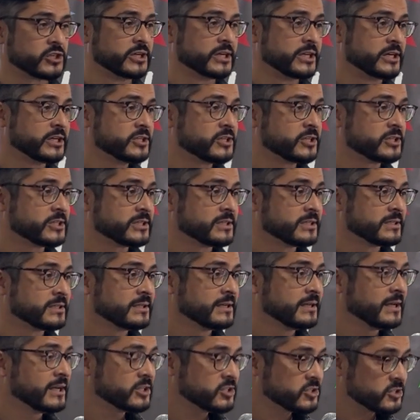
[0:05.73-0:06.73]
a church
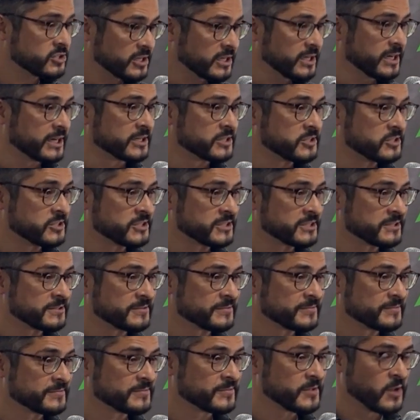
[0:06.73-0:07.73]
a church?